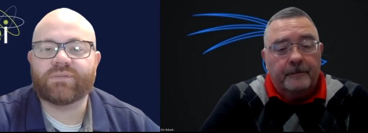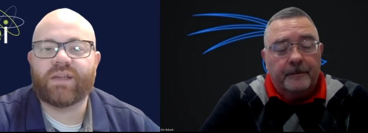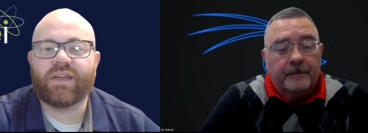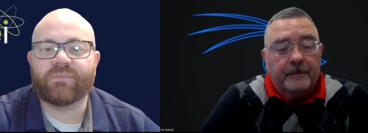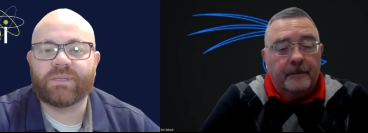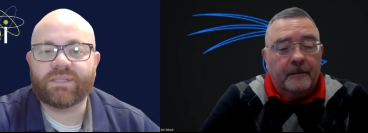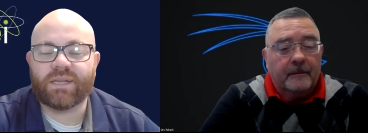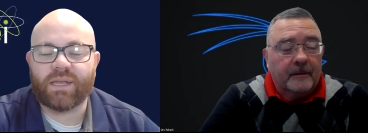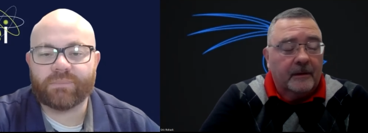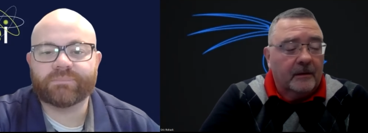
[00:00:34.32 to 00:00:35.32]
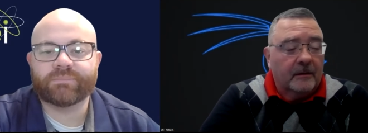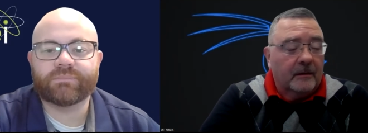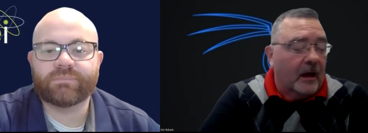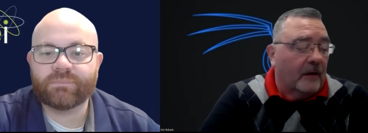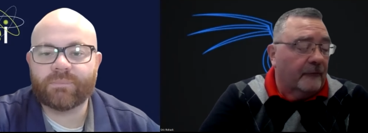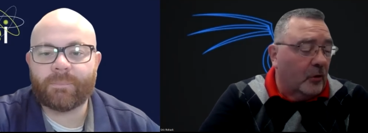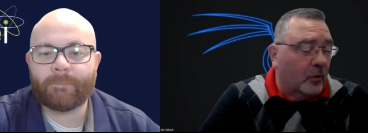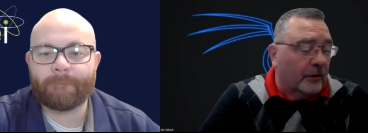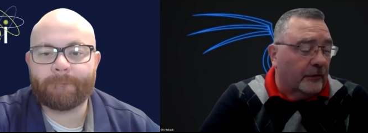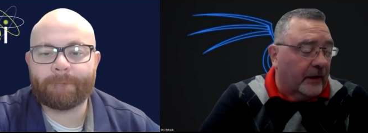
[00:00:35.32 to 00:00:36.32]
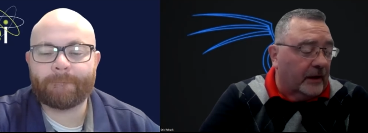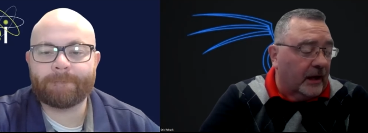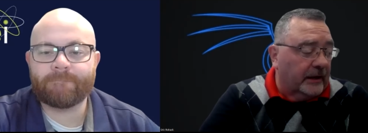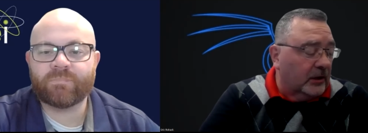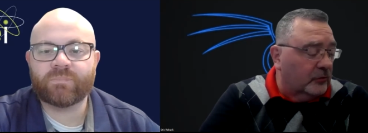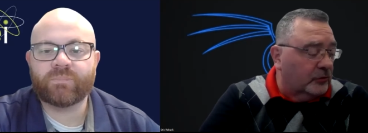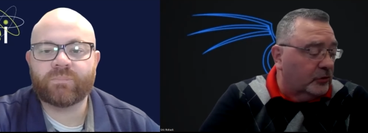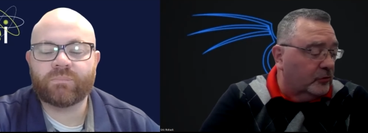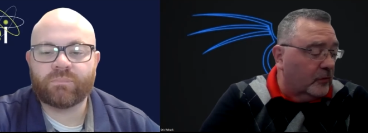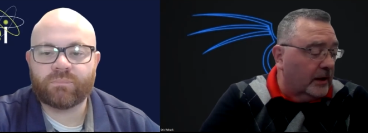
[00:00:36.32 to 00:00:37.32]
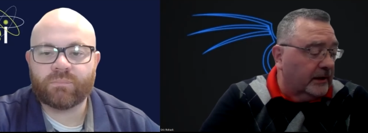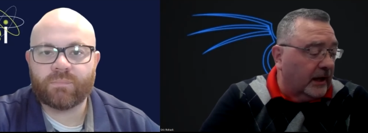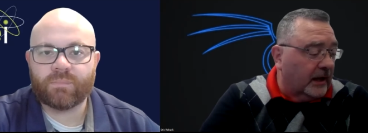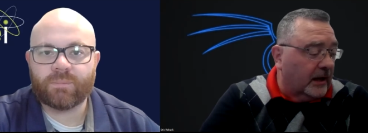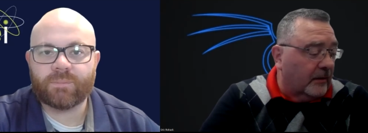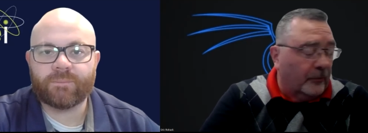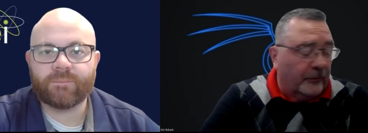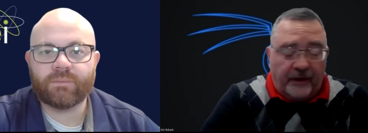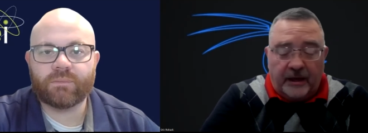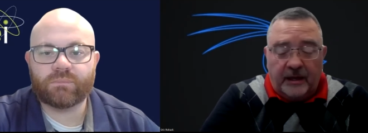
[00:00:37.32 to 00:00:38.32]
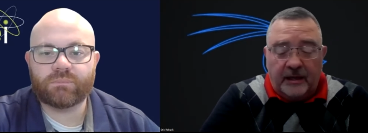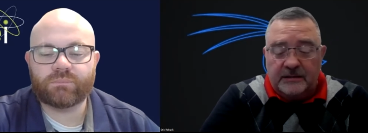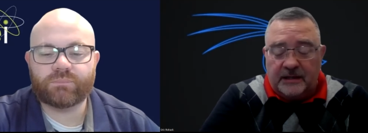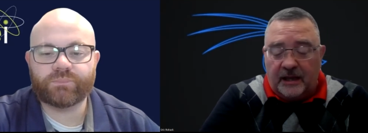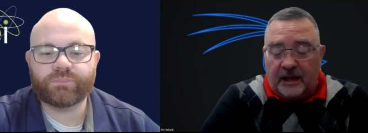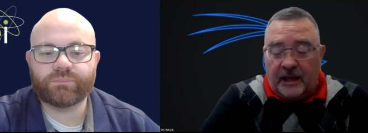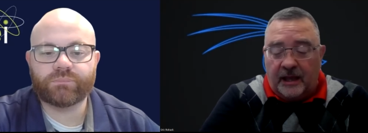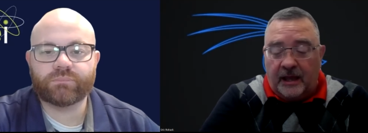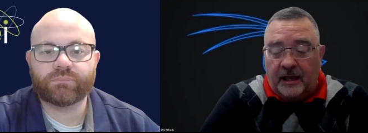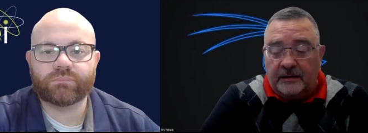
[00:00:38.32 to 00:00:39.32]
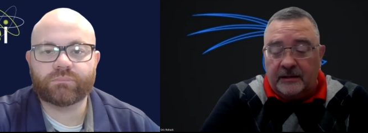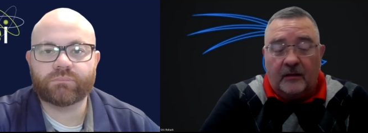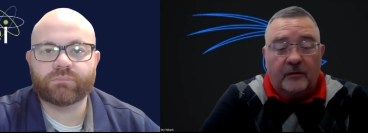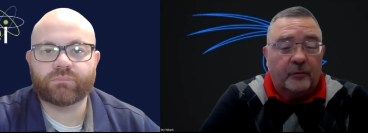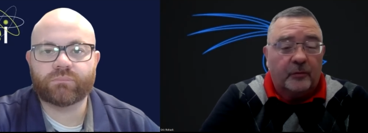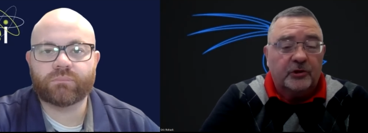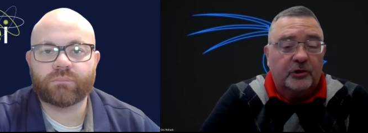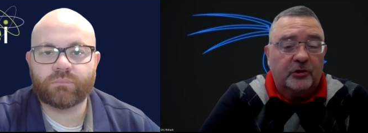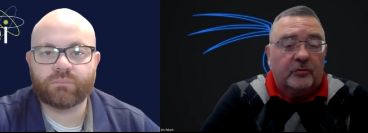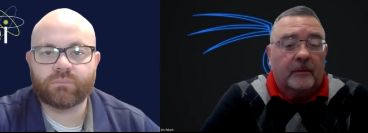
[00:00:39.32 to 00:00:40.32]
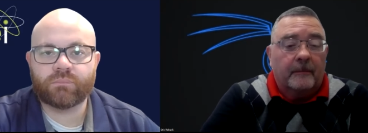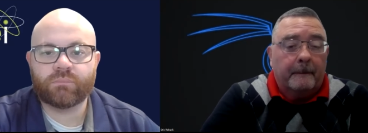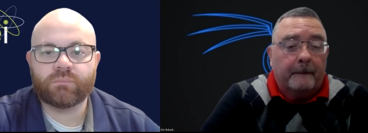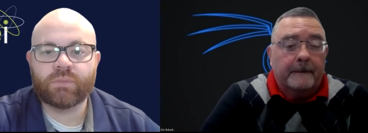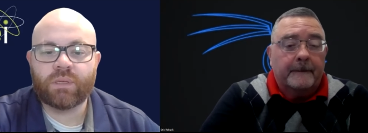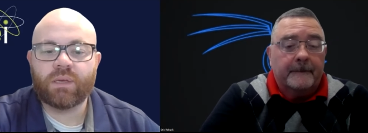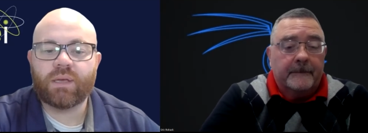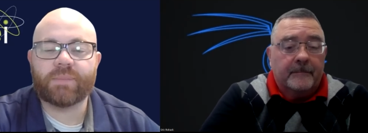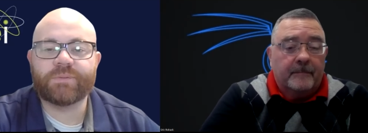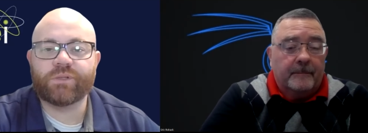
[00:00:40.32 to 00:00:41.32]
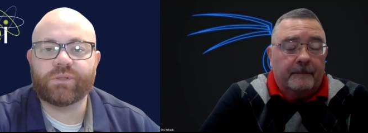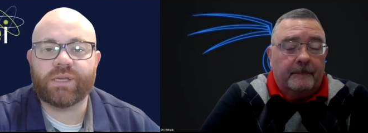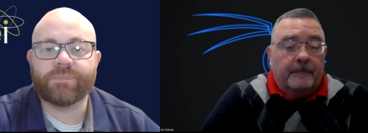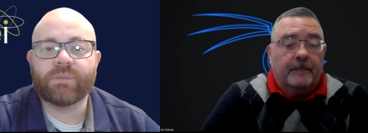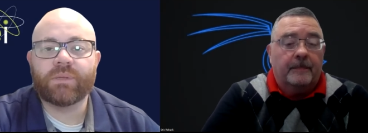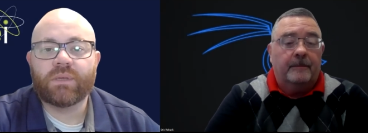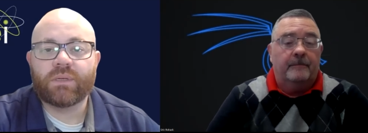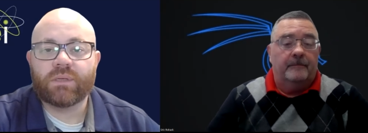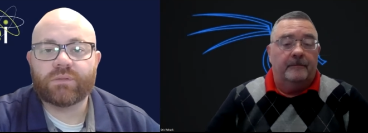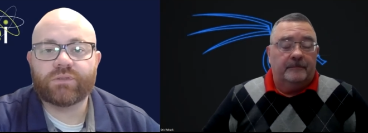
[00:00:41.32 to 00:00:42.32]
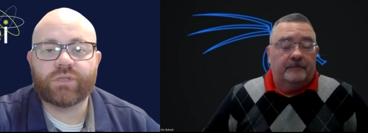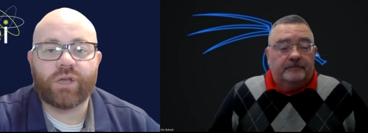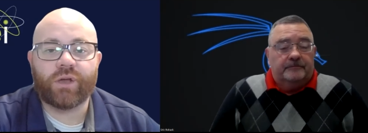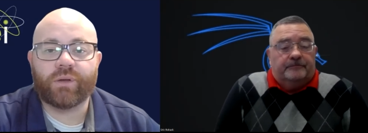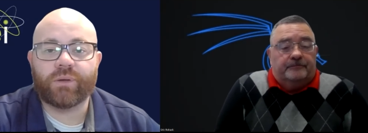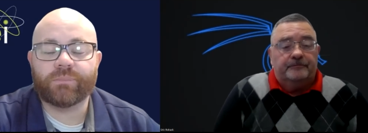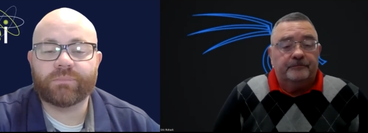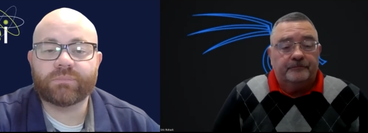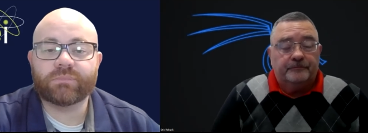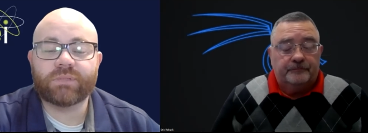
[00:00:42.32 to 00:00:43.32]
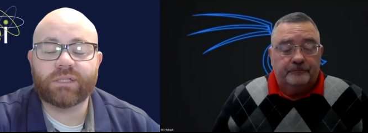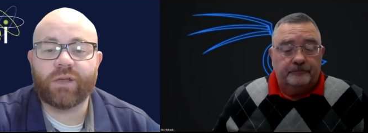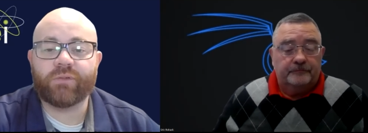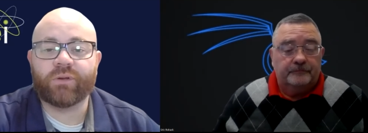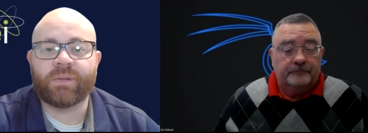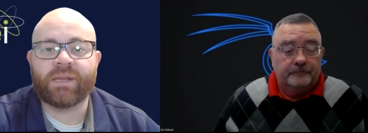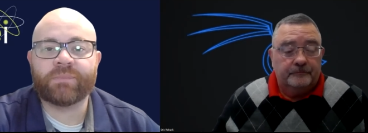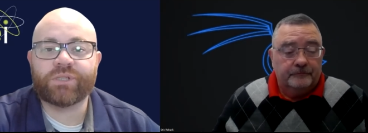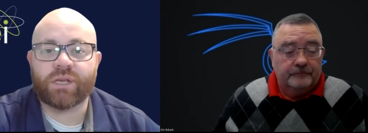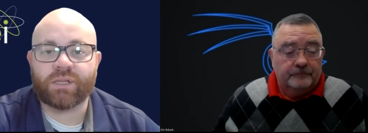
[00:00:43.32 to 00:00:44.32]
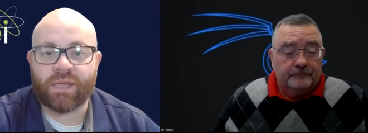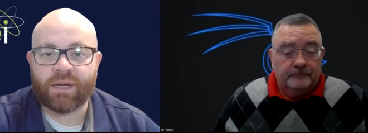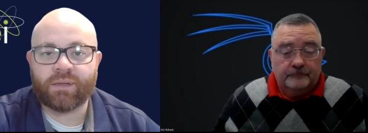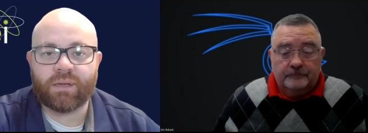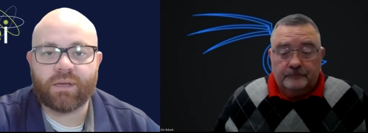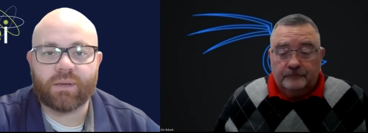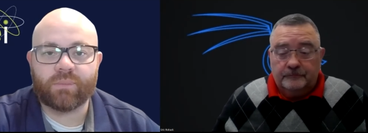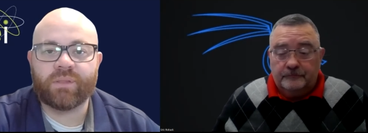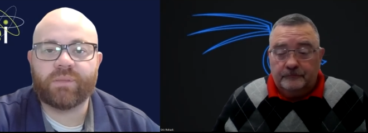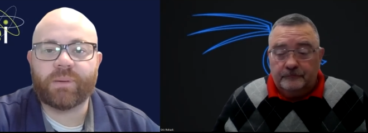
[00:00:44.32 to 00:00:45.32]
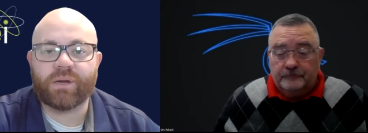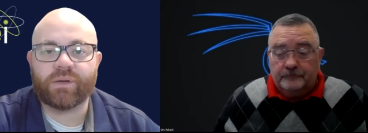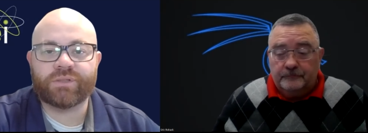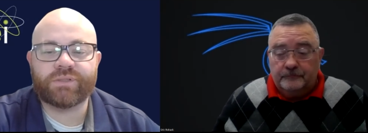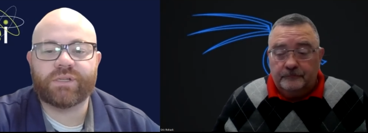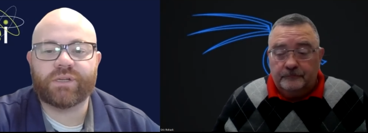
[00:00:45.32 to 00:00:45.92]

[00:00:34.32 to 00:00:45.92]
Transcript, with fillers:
Speaker 1: Thanks for having me today. Of course. I'd like you to uh, take a couple seconds and tell us what
Speaker 2: you do. Absolutely. So, hello, everyone. My name is Sean Latta, uh, one of the partners